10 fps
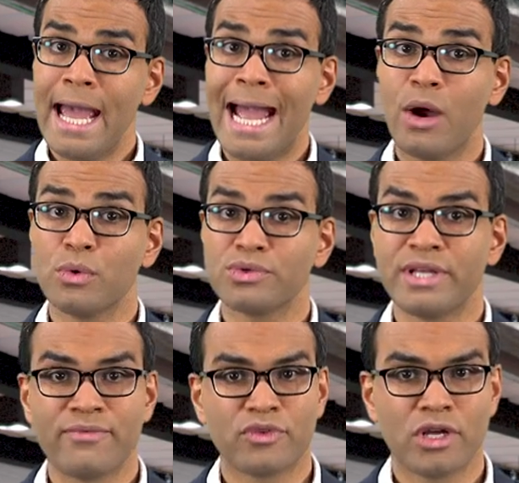hours
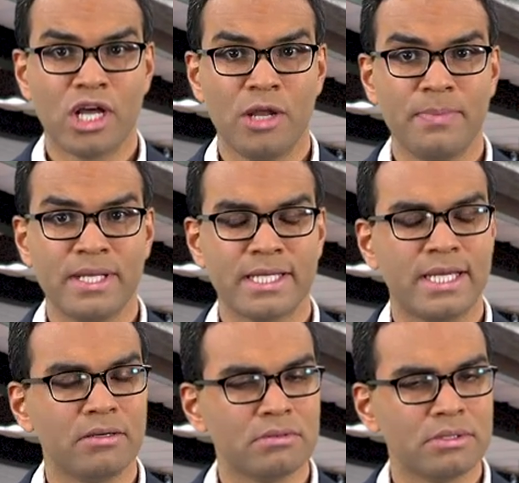after a gunman
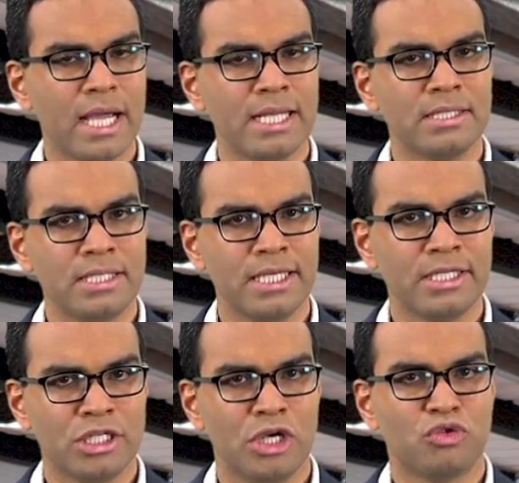killed
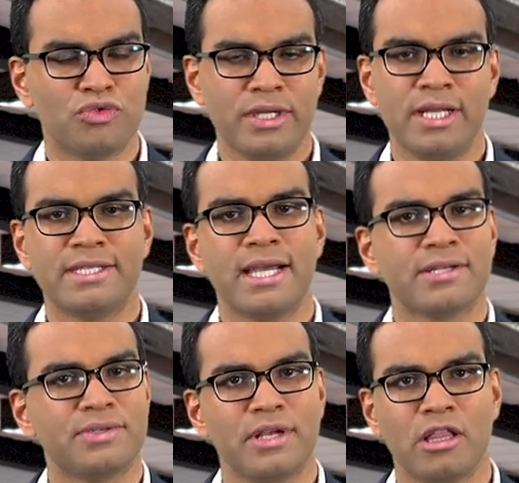19 children in a
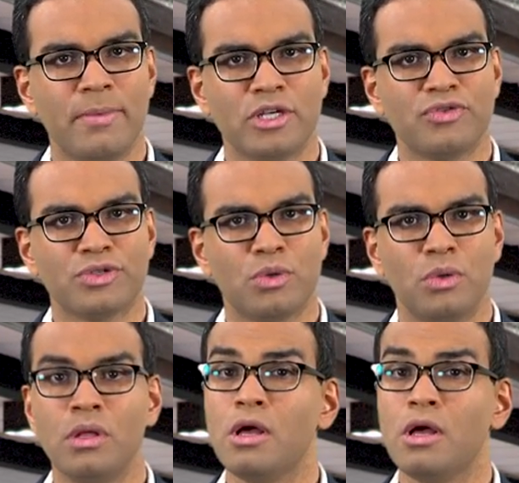Texas elementary school,